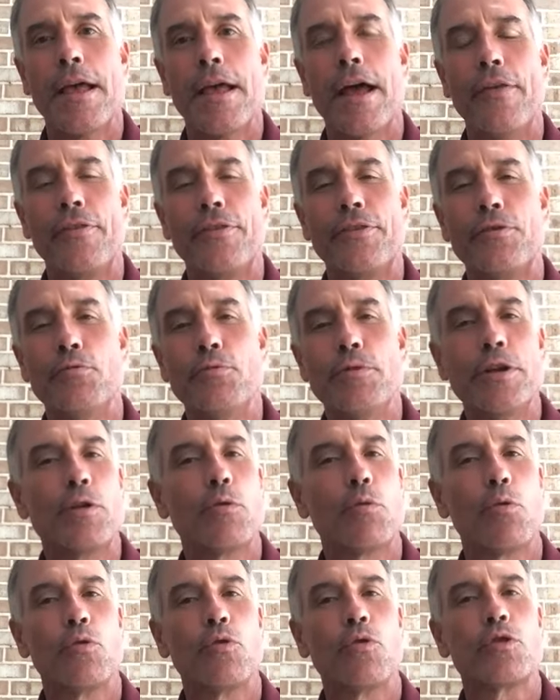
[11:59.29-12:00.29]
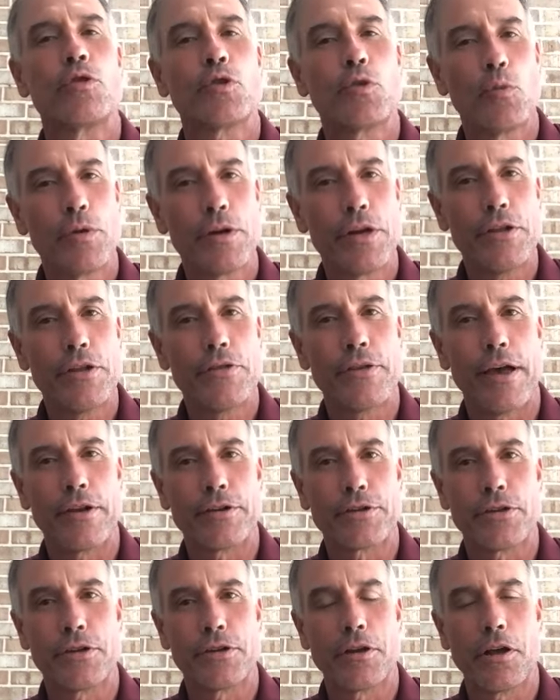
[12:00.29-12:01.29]
and to equal
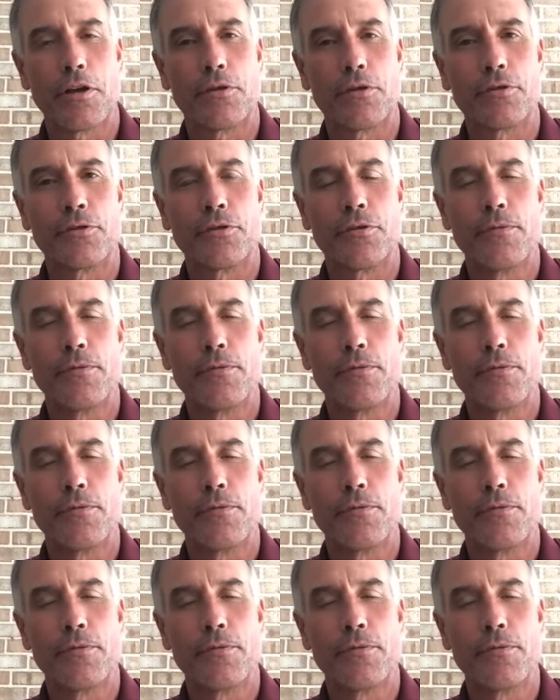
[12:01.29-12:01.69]
$20,000.